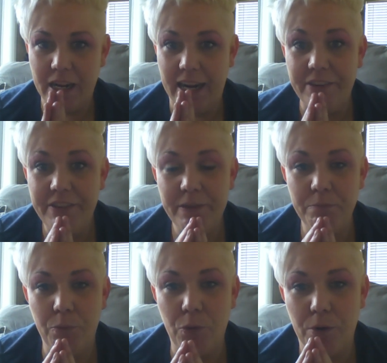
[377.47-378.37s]
I've had
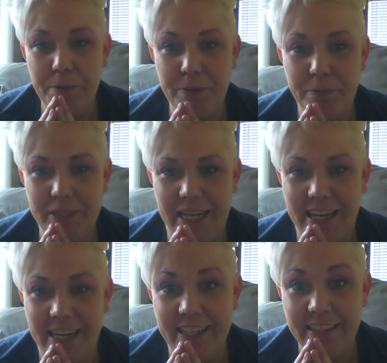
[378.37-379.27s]
more people
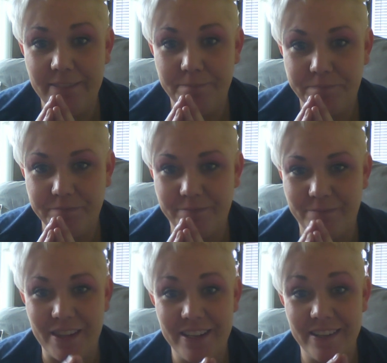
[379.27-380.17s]
die
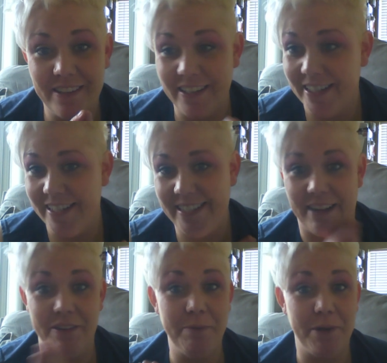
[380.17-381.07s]
in the
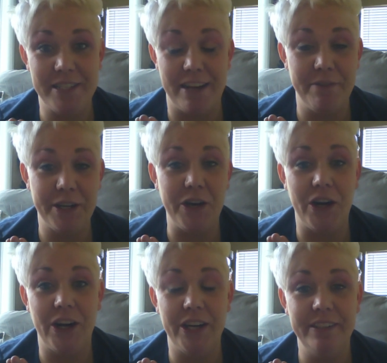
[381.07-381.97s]
seven months I've been
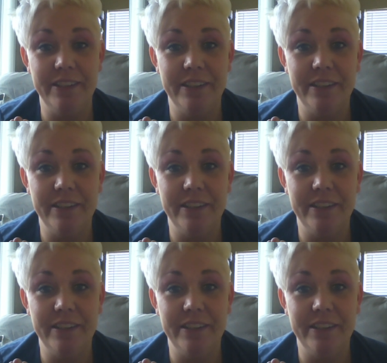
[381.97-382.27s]
gone